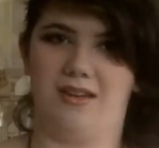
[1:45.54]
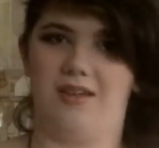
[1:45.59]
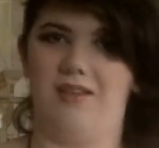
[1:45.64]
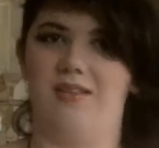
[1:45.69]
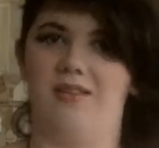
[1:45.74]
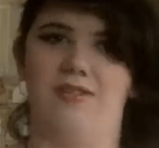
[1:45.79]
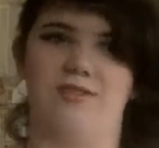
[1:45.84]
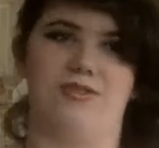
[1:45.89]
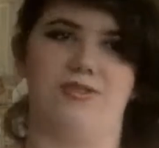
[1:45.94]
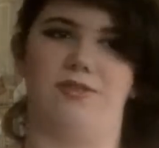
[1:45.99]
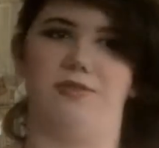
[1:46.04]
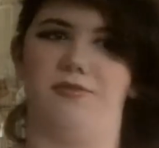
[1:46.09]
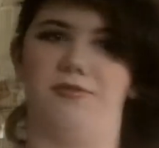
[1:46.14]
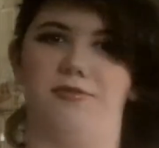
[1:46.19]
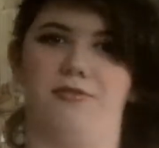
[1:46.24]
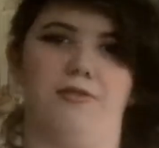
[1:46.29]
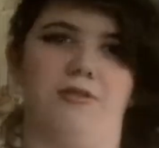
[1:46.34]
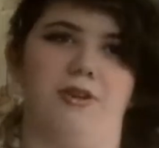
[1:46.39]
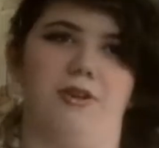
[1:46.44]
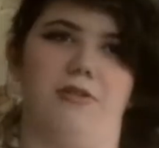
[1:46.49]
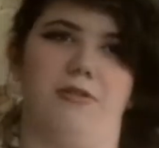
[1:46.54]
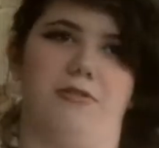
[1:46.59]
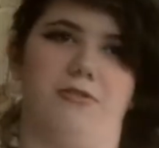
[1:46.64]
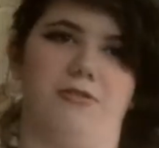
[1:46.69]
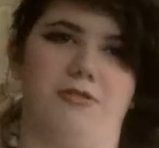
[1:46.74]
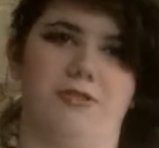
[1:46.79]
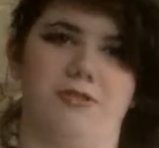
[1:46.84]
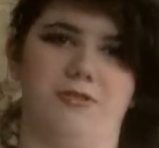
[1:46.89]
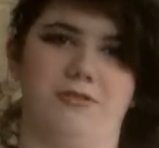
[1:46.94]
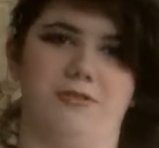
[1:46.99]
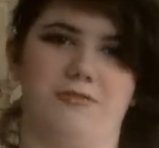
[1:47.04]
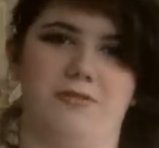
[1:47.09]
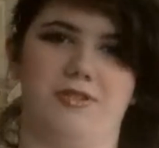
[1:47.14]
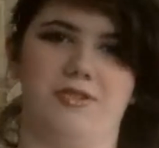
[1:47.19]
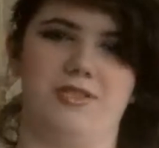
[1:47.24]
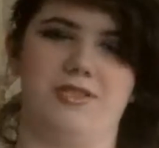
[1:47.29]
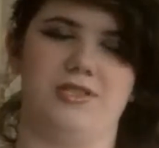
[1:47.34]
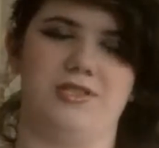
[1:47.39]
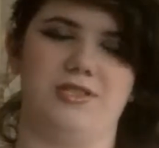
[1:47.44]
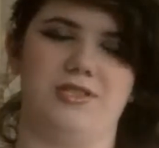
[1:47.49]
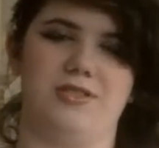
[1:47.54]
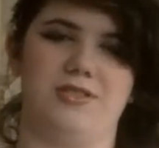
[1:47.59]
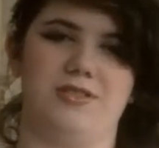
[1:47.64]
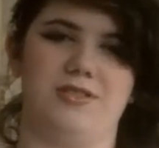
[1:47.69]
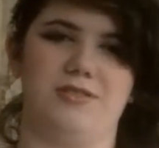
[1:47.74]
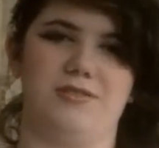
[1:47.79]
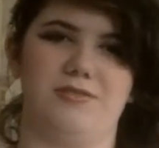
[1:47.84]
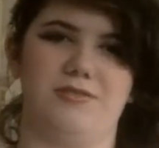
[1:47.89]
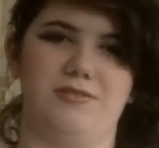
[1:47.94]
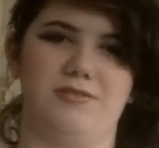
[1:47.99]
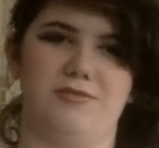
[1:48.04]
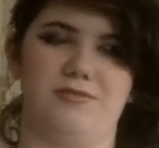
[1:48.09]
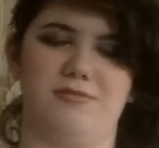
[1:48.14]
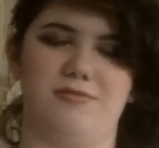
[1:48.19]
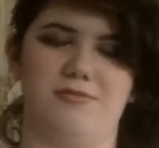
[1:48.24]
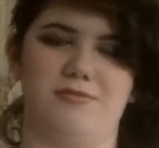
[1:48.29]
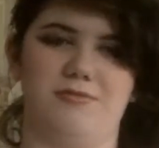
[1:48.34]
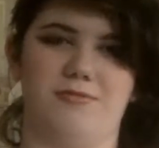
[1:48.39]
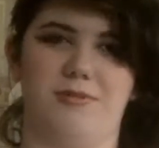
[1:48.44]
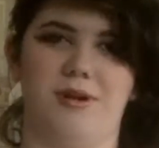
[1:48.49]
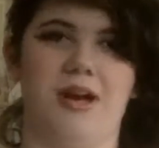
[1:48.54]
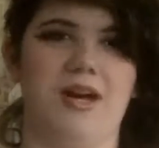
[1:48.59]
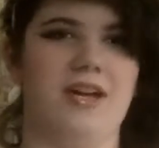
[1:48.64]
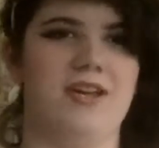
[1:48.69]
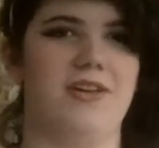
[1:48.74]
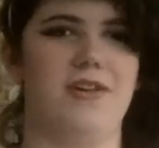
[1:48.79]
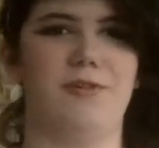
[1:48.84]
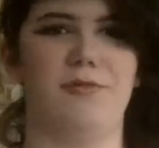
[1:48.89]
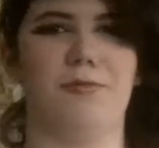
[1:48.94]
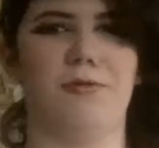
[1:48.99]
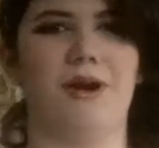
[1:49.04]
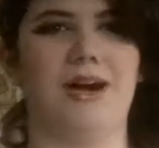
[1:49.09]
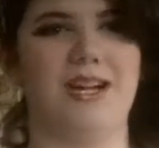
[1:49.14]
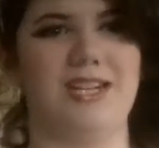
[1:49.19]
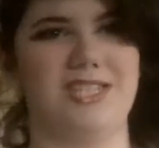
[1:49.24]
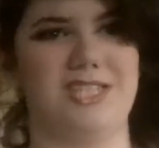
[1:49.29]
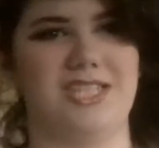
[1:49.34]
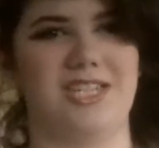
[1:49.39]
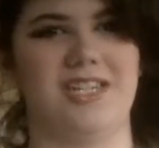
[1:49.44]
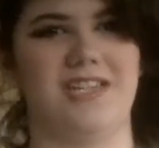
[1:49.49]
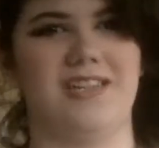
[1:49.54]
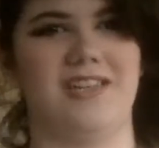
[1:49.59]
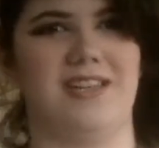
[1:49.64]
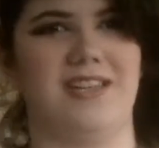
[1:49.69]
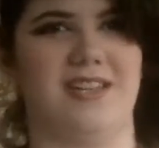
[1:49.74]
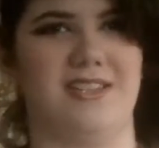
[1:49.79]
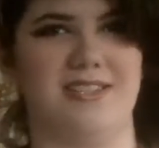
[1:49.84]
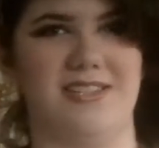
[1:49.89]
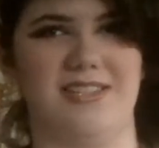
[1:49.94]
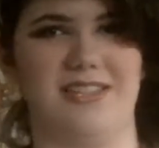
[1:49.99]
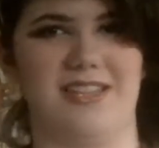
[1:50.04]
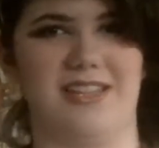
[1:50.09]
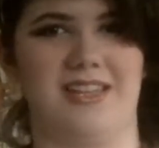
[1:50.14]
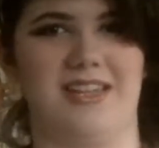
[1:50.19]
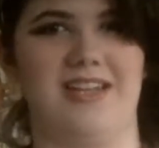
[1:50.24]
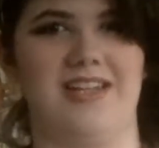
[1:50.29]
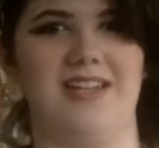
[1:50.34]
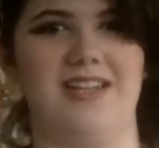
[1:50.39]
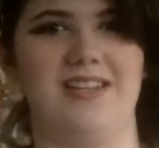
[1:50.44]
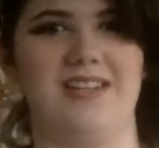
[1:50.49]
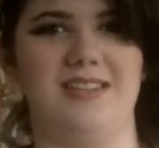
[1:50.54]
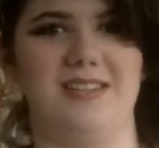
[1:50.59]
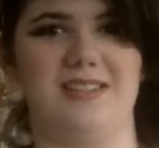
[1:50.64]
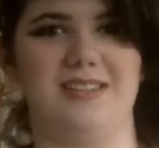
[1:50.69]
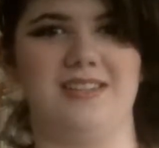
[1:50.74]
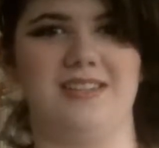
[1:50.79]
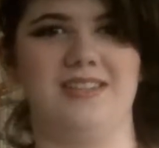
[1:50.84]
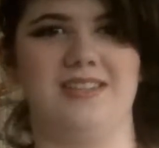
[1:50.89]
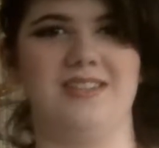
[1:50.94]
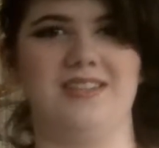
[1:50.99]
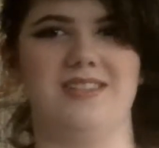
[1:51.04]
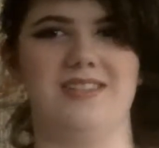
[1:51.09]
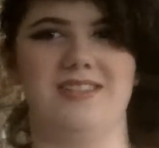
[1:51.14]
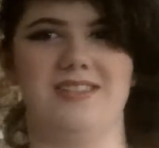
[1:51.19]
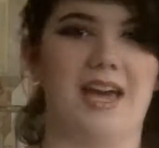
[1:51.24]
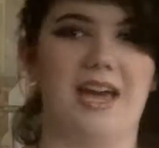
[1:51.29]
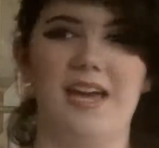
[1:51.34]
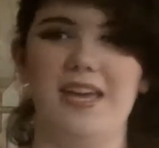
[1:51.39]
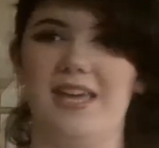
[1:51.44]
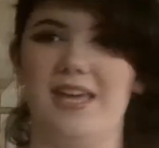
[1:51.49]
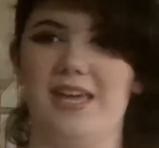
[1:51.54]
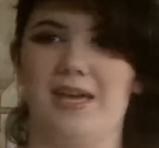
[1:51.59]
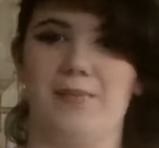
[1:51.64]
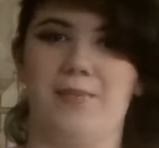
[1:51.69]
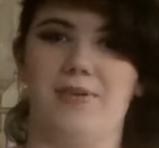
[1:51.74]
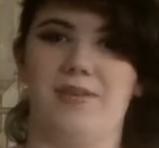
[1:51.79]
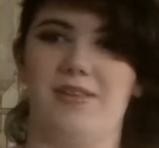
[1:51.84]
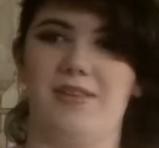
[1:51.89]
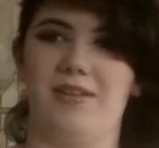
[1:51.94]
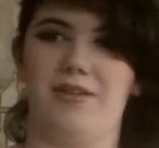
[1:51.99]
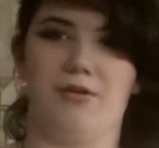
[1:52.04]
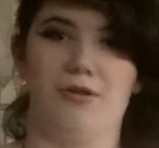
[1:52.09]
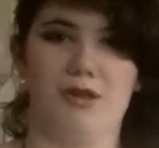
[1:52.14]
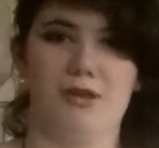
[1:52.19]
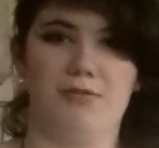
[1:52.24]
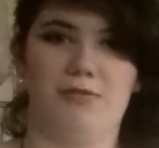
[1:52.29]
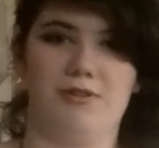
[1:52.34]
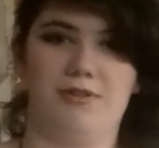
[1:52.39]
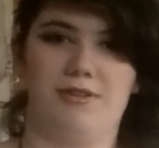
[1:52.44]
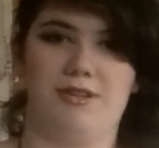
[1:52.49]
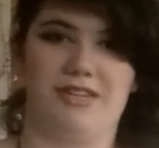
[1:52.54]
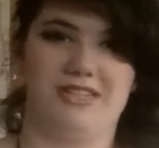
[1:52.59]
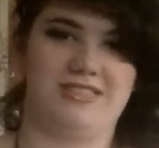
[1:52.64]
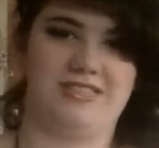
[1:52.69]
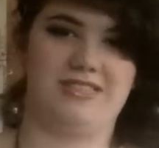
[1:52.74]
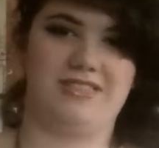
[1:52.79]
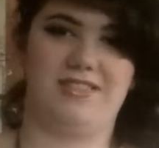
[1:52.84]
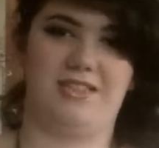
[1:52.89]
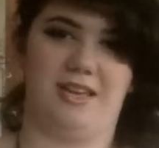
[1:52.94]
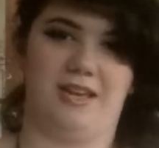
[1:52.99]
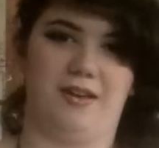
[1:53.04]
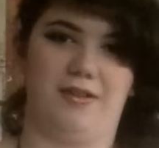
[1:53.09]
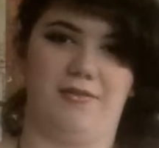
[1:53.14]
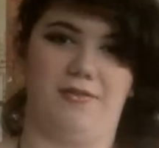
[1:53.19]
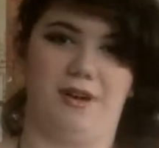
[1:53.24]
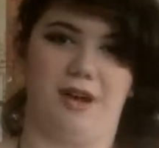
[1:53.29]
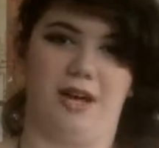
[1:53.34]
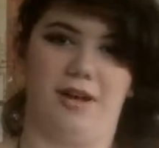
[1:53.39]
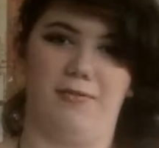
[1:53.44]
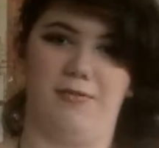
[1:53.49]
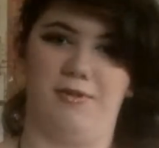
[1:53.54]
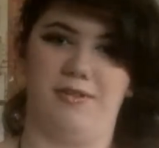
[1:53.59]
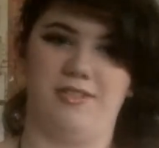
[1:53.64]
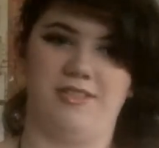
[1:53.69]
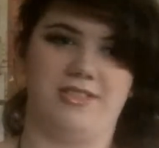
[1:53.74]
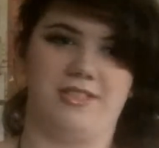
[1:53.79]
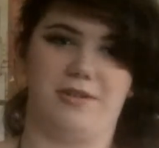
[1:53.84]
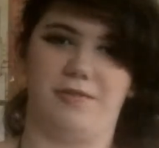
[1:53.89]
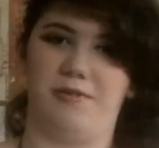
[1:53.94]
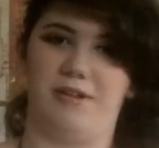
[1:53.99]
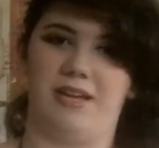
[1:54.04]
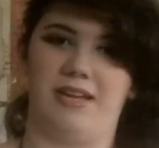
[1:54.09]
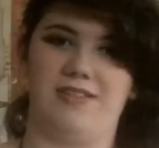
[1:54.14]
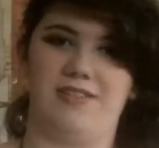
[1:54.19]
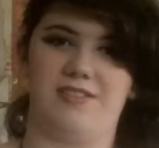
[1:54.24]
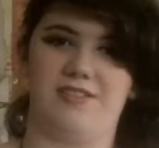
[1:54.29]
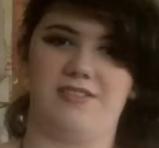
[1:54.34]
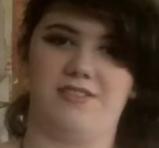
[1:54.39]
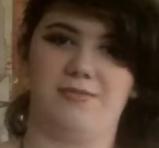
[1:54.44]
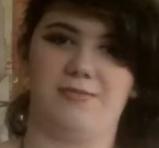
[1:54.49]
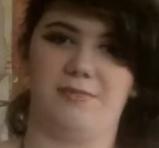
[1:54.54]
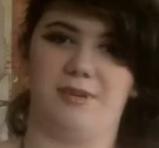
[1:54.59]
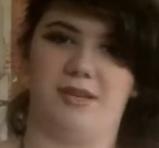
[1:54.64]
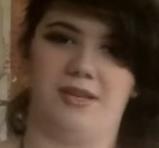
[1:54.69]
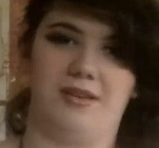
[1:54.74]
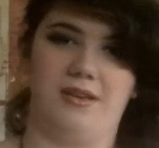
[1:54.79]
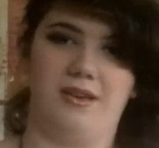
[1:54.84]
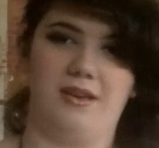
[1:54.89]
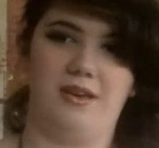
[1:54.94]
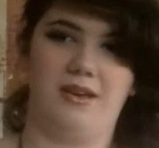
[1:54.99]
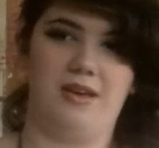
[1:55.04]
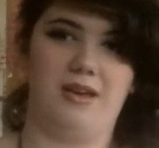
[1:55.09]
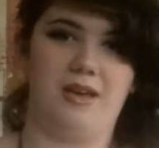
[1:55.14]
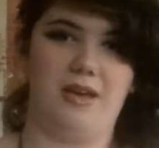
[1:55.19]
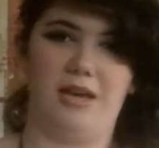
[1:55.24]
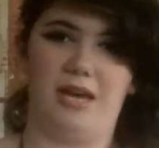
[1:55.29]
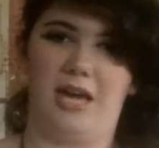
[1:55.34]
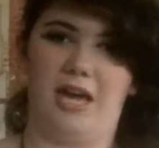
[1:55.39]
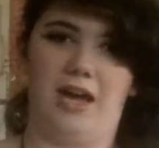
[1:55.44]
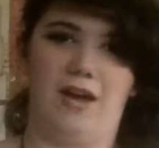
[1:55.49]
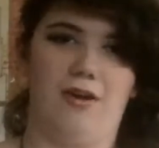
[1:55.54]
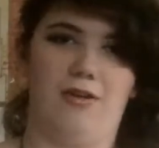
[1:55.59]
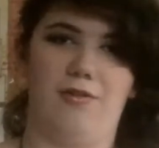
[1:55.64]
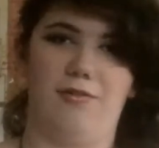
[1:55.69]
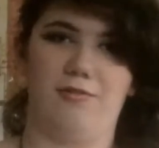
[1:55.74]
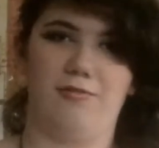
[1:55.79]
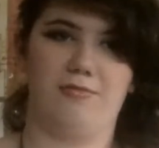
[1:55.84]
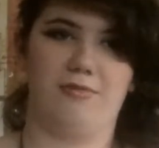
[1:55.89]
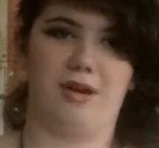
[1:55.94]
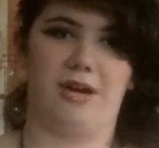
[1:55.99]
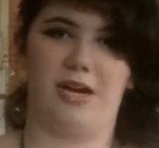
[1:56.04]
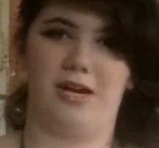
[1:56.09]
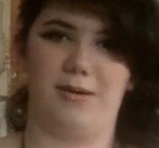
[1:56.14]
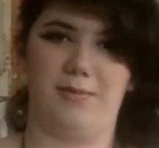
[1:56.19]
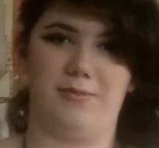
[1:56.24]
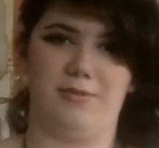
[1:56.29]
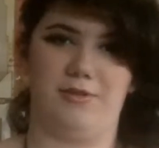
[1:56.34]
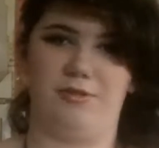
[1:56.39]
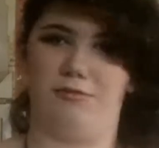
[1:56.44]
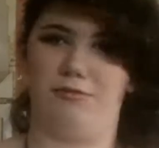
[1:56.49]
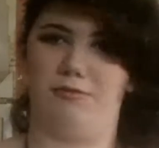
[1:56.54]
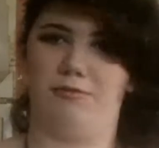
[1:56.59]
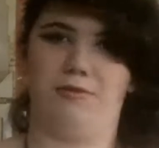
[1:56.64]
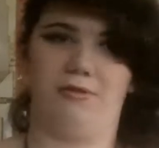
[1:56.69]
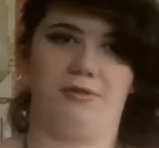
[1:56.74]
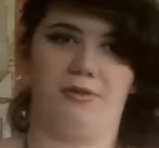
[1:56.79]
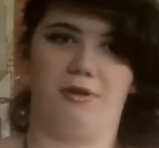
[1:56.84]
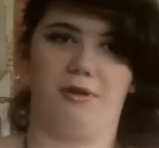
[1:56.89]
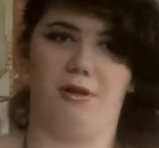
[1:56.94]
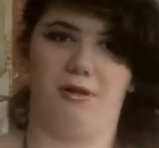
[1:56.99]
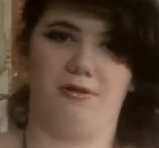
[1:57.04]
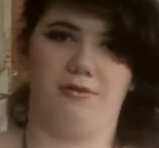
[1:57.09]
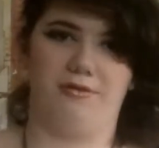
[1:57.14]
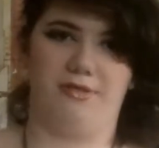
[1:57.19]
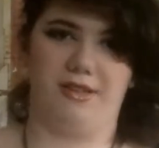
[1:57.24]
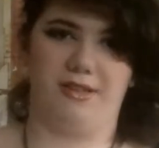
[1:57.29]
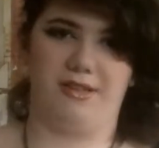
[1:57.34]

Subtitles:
Unless you're a 4-year-old, which, why are you watching this, kid? But I can't be the only one who gets terrified when someone asks me how I'm doing with all